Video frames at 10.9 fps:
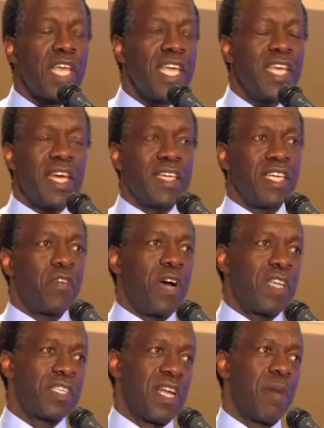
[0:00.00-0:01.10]
It
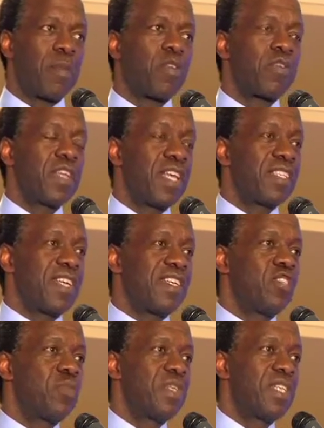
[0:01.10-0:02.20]
identifies a number of things that
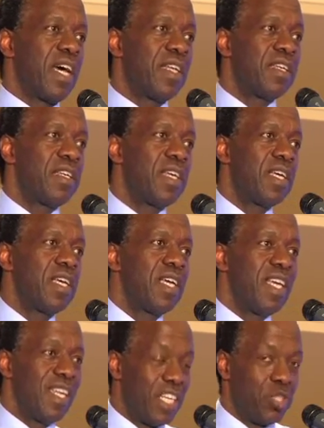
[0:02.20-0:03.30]
need to be done
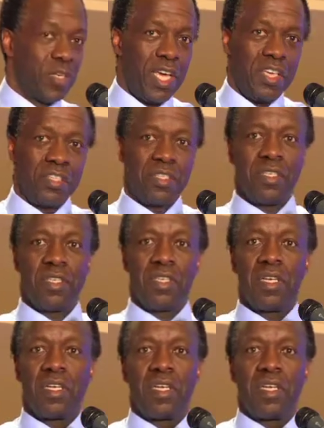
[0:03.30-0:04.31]
in education,